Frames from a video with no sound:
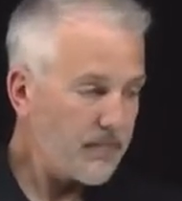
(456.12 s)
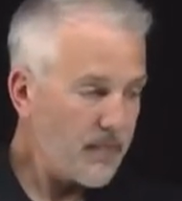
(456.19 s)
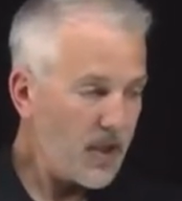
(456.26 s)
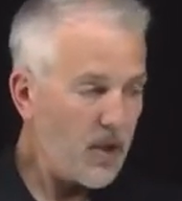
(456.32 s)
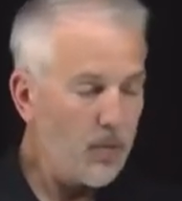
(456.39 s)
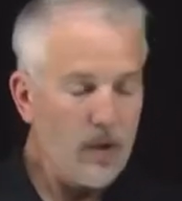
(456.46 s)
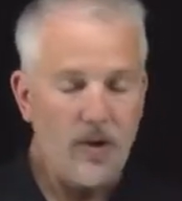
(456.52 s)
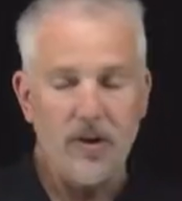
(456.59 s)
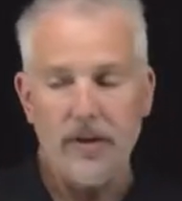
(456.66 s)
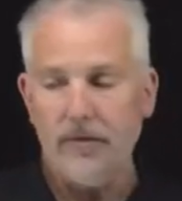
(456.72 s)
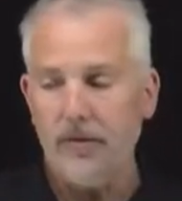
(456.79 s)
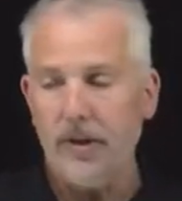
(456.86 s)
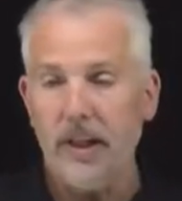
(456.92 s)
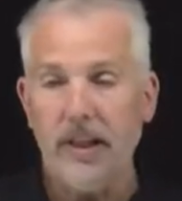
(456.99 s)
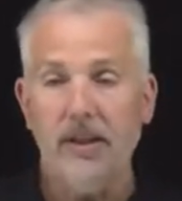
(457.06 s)

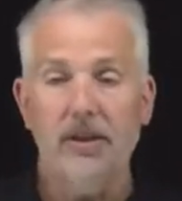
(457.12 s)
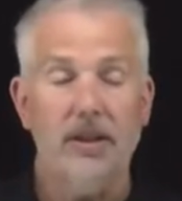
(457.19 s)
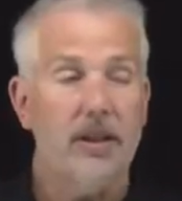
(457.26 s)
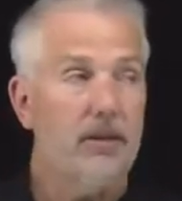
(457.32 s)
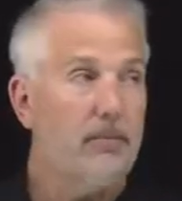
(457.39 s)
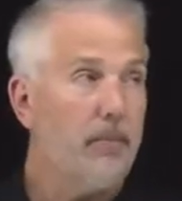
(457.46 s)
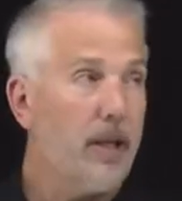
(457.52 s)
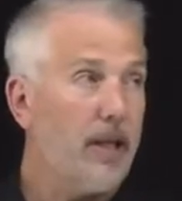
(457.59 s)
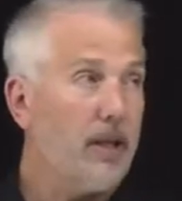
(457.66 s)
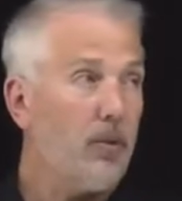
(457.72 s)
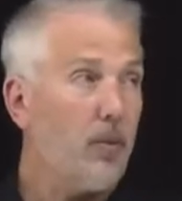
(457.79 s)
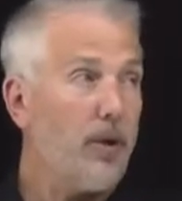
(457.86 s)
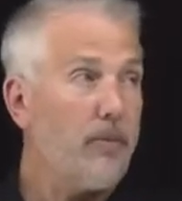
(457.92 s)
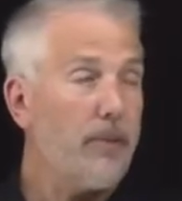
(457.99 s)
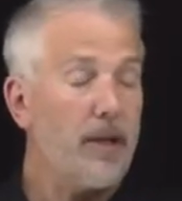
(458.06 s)
relatively easy
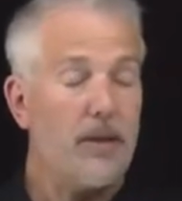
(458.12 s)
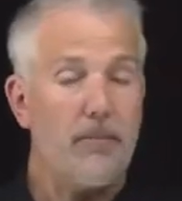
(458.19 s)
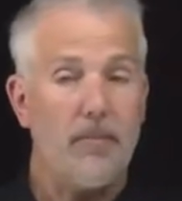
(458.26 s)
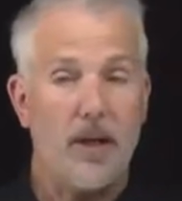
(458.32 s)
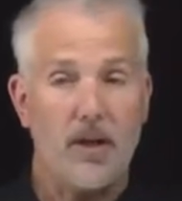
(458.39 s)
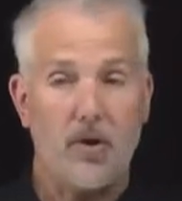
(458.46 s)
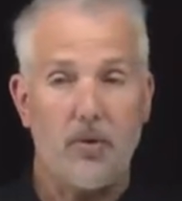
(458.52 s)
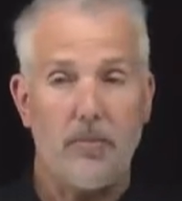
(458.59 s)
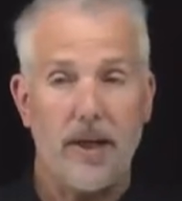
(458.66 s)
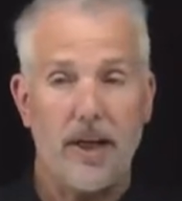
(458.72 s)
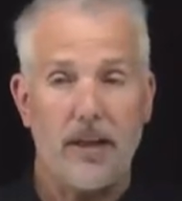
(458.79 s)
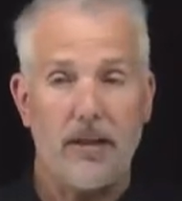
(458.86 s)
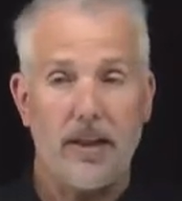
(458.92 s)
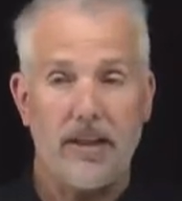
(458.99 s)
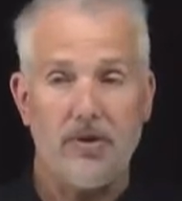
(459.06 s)
way to make a
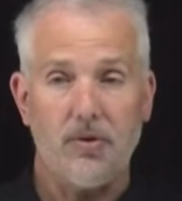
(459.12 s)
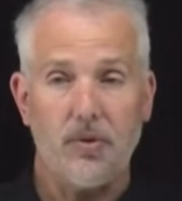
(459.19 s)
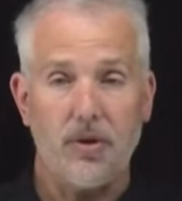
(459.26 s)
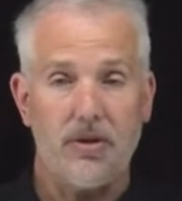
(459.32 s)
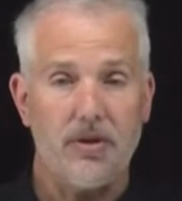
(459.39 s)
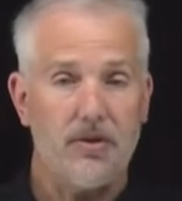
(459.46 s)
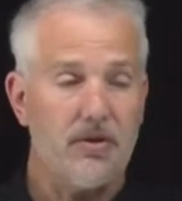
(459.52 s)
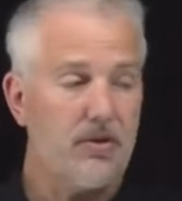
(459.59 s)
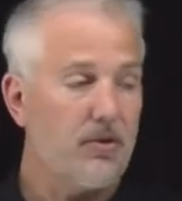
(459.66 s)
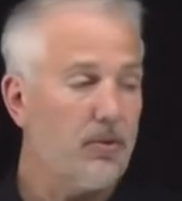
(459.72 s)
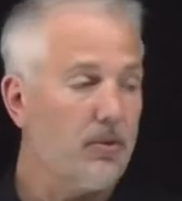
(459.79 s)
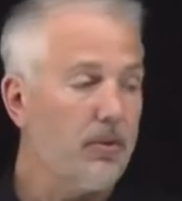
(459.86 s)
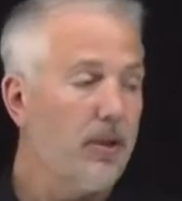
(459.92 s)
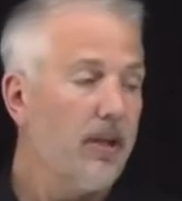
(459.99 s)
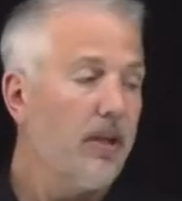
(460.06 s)
monochromatic light source is
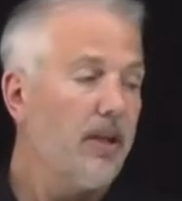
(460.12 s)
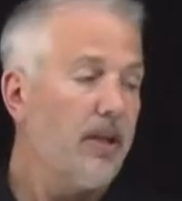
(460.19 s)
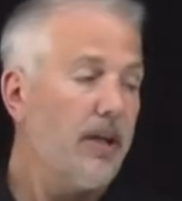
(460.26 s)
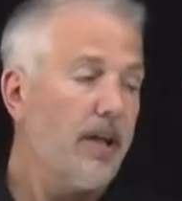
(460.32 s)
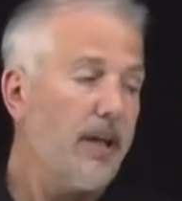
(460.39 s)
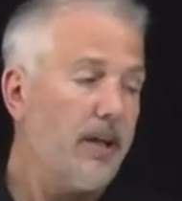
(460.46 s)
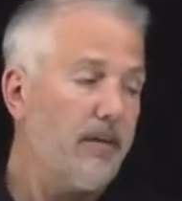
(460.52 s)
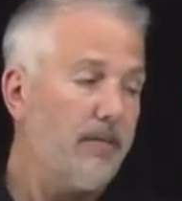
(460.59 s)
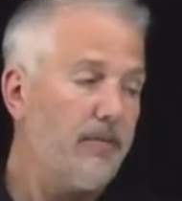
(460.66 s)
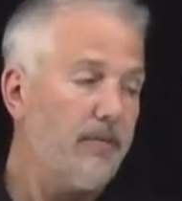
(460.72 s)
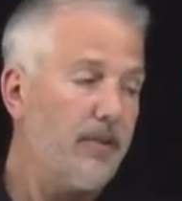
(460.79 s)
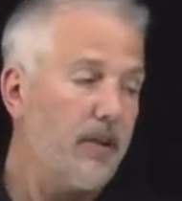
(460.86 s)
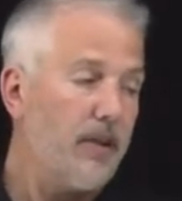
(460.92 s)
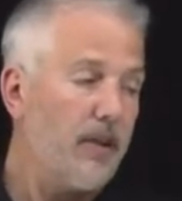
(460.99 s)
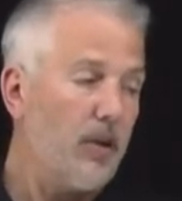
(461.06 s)
to have
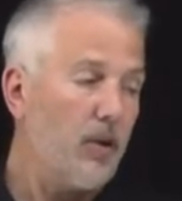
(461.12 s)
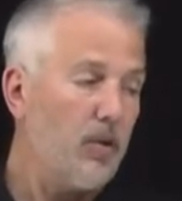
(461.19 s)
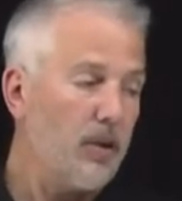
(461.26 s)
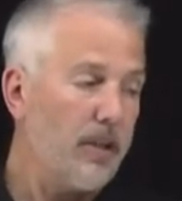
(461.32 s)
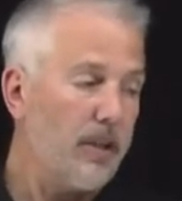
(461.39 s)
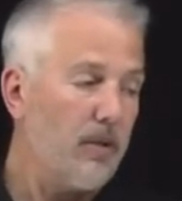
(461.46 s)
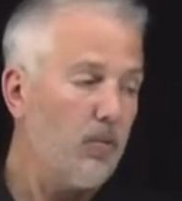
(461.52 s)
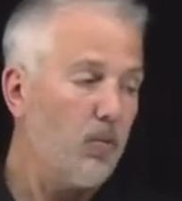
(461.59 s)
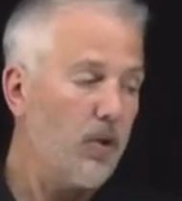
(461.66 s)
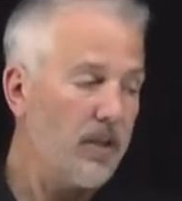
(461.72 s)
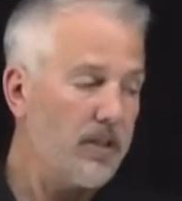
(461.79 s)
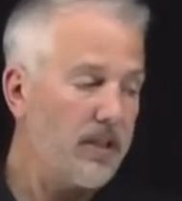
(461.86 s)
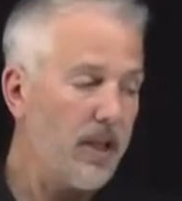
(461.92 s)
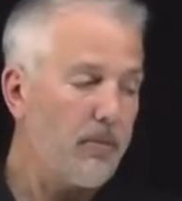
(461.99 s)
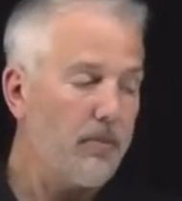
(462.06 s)
uh, only one
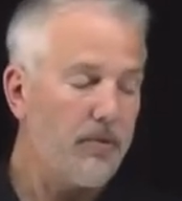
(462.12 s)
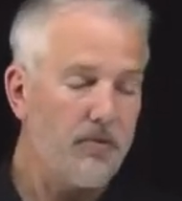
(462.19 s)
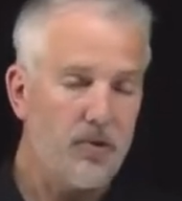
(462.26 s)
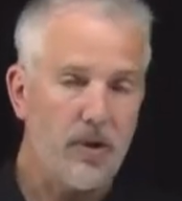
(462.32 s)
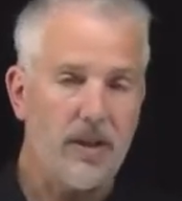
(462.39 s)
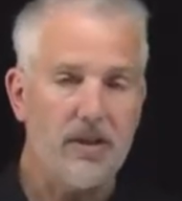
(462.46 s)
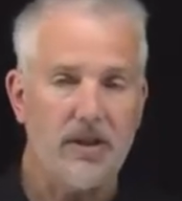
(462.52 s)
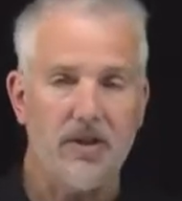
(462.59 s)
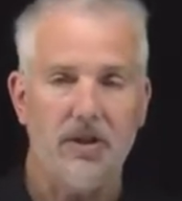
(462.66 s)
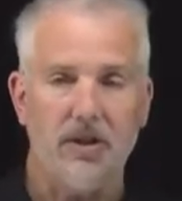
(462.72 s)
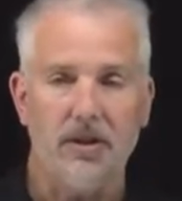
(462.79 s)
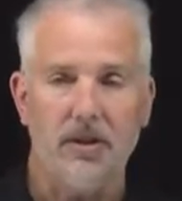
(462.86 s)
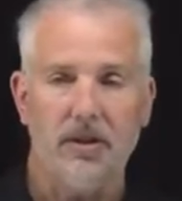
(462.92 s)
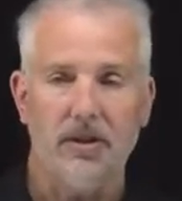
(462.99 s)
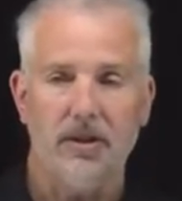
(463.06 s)
type of
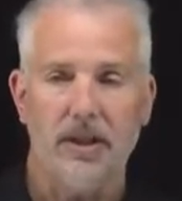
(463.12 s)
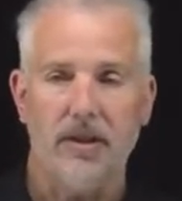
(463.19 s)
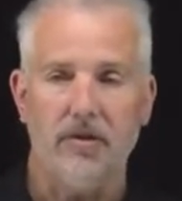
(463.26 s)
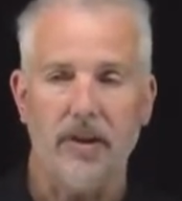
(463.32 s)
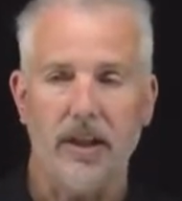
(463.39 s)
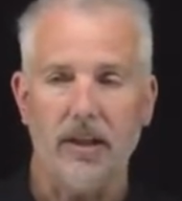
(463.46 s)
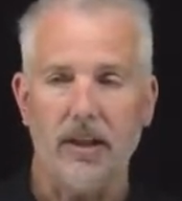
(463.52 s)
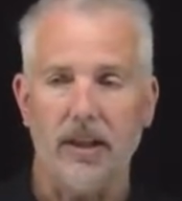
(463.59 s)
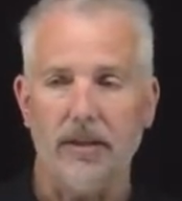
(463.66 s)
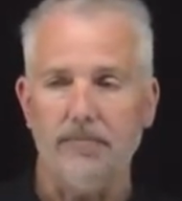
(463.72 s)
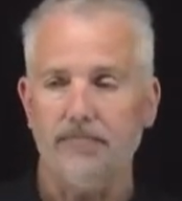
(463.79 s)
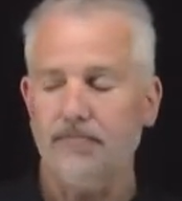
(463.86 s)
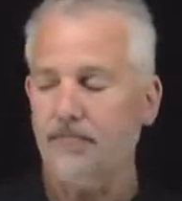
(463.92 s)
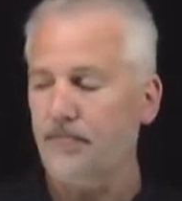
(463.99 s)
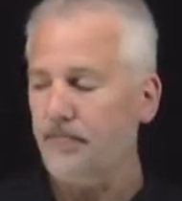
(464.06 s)
transition generating light.
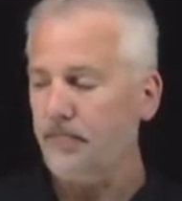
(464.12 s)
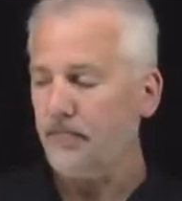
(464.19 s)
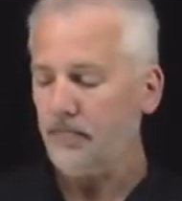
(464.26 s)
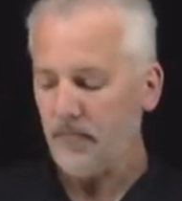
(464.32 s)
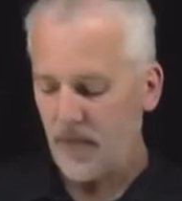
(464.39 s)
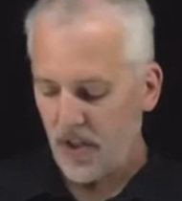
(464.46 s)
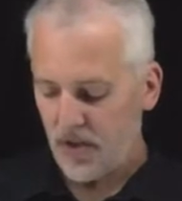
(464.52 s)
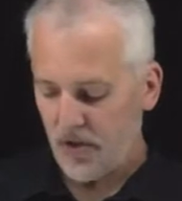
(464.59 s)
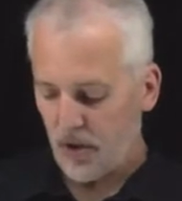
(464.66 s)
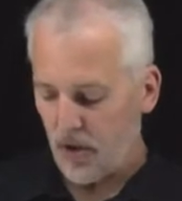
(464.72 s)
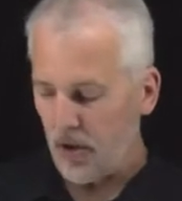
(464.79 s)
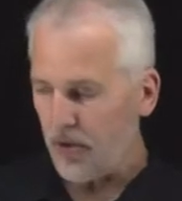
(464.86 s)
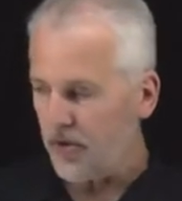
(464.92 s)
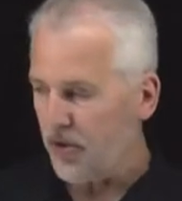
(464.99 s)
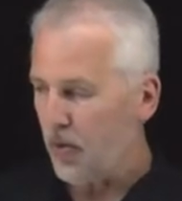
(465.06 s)
So
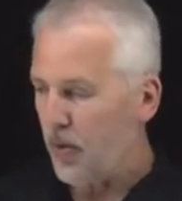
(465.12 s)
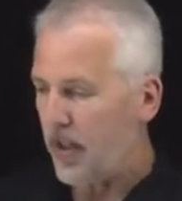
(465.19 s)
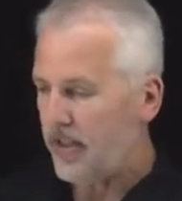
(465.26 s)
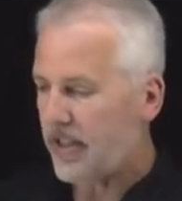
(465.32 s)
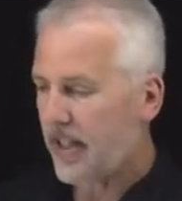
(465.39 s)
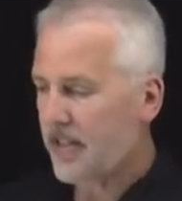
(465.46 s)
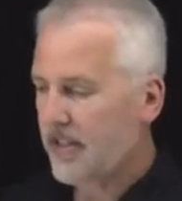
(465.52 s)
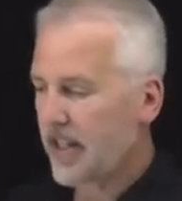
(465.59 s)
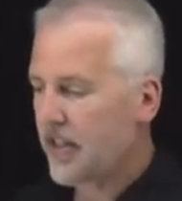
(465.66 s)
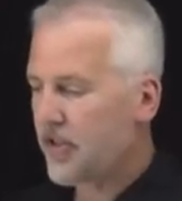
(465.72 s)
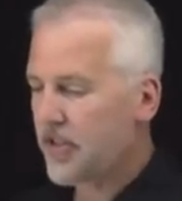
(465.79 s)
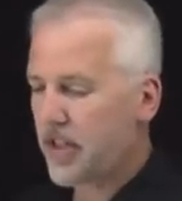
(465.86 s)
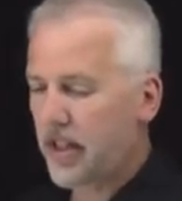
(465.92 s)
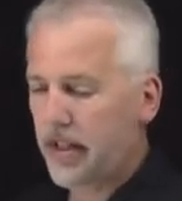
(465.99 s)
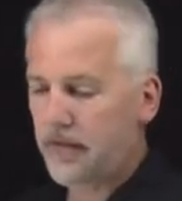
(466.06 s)
those quantized
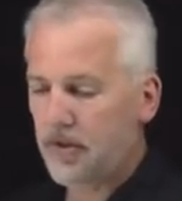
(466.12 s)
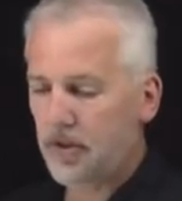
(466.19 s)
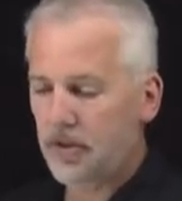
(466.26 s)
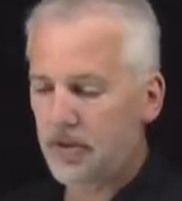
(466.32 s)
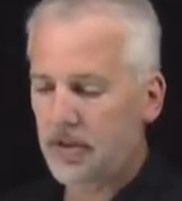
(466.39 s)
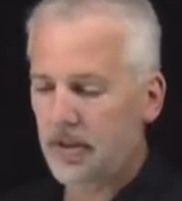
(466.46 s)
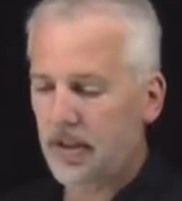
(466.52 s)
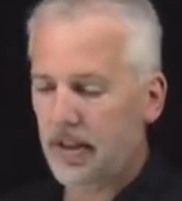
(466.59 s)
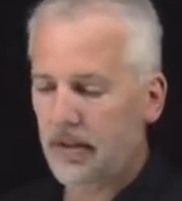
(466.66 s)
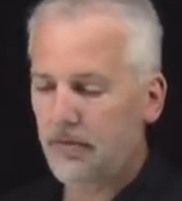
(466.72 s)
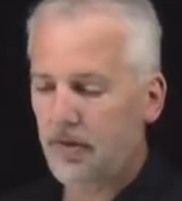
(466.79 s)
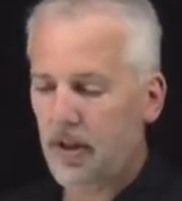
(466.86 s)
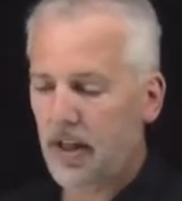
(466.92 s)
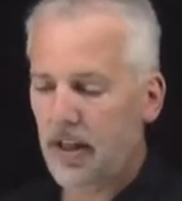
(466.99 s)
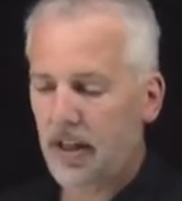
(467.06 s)
energy levels give
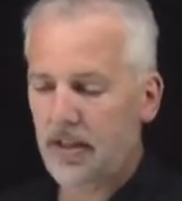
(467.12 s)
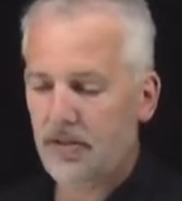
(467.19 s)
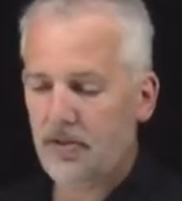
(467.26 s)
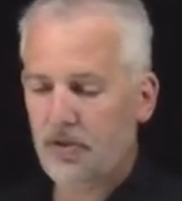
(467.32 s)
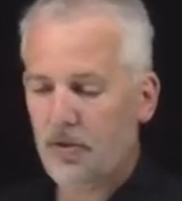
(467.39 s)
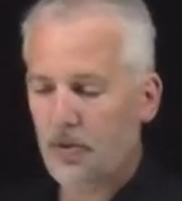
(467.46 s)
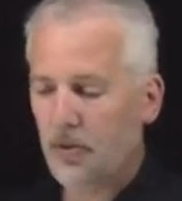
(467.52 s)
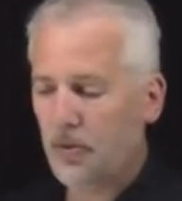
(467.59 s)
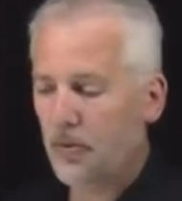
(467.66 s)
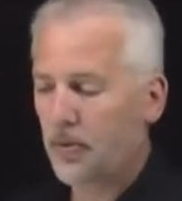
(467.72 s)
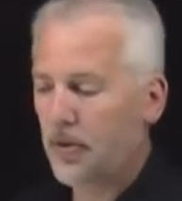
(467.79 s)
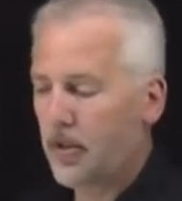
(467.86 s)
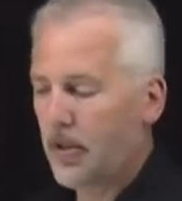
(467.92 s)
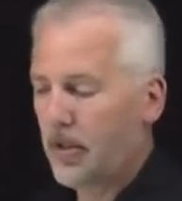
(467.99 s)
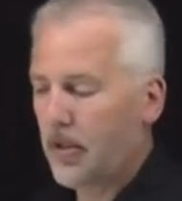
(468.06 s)
rise to,
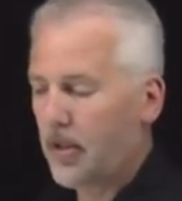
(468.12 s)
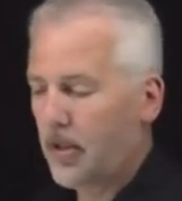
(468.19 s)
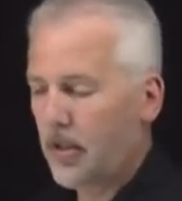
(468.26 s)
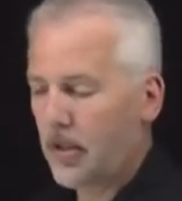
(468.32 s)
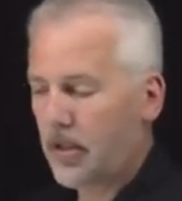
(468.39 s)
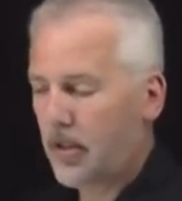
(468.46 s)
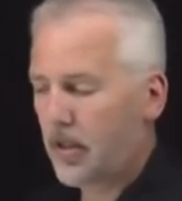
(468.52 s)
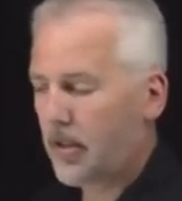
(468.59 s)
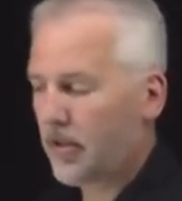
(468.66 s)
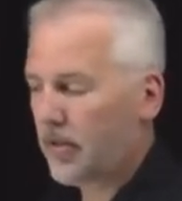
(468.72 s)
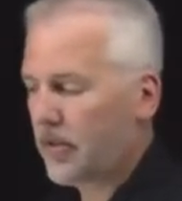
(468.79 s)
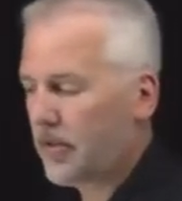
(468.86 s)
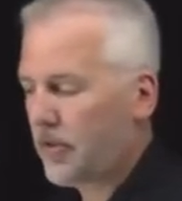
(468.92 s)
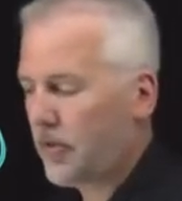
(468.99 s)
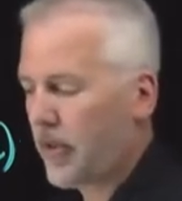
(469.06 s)
uh,
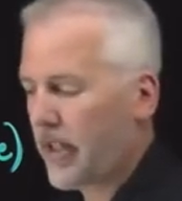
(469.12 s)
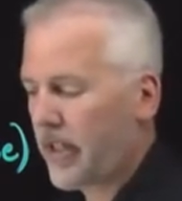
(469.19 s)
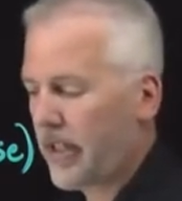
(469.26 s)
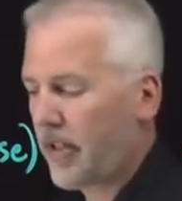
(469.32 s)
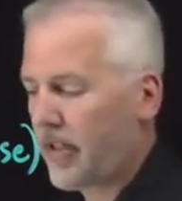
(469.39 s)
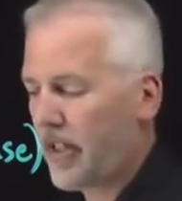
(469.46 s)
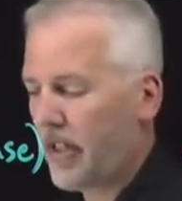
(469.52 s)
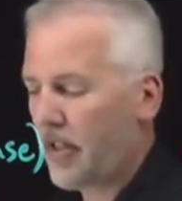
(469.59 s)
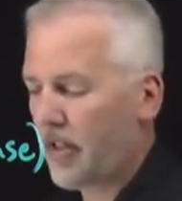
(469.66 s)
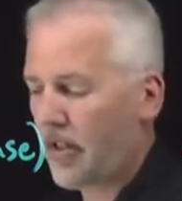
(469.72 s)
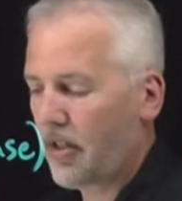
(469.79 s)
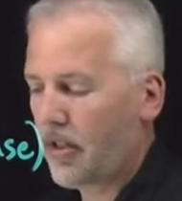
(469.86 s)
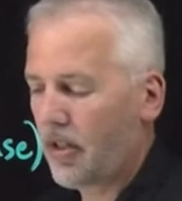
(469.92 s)
let's do that down here,